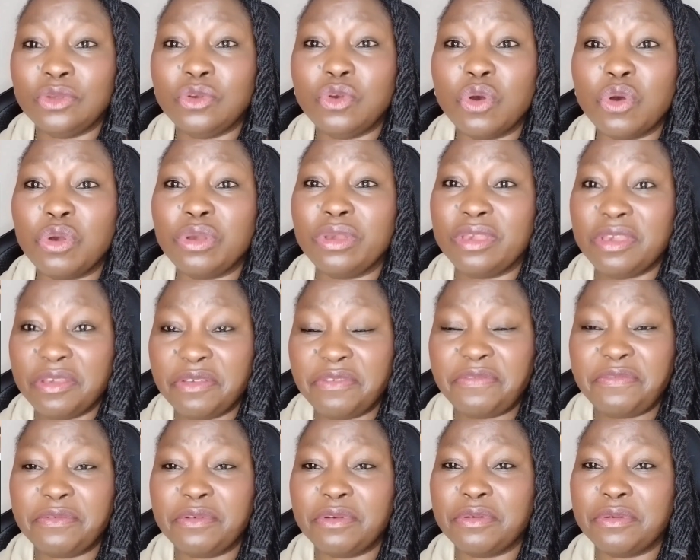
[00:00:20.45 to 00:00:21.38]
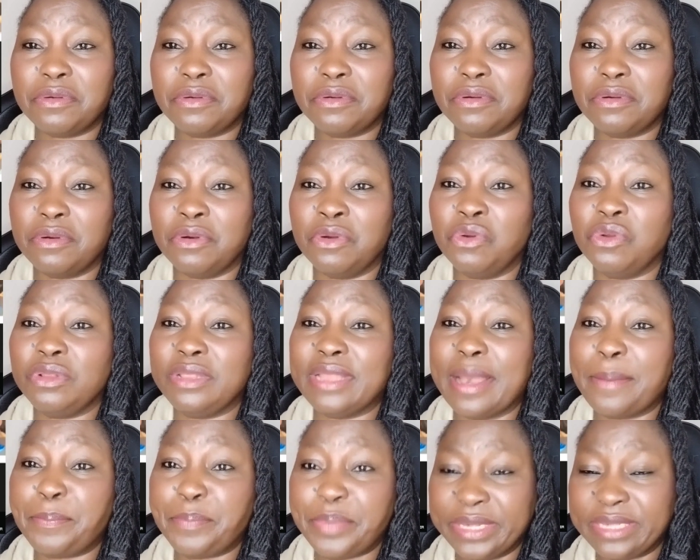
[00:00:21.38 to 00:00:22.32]
Go give
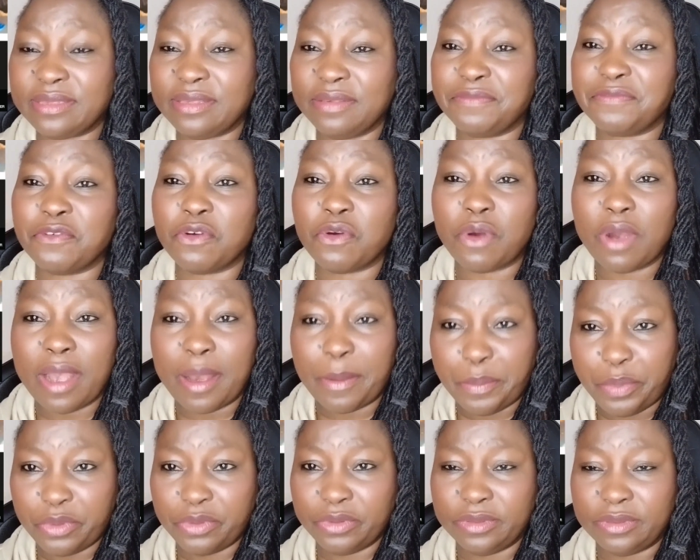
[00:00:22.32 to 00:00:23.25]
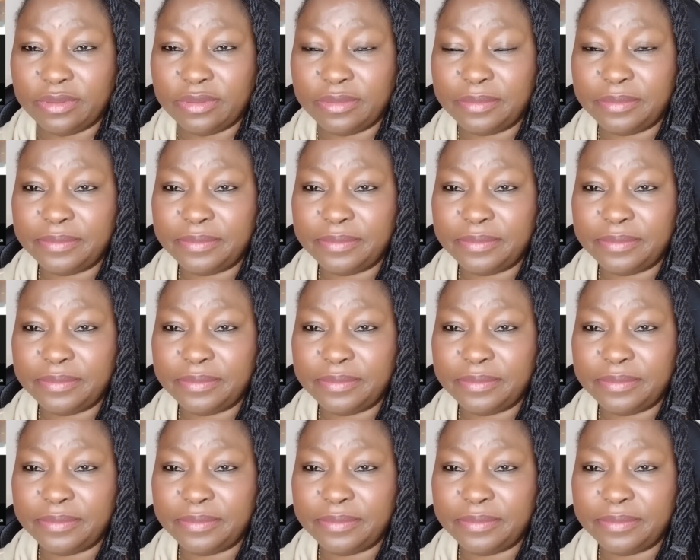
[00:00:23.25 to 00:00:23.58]
another person for abroad.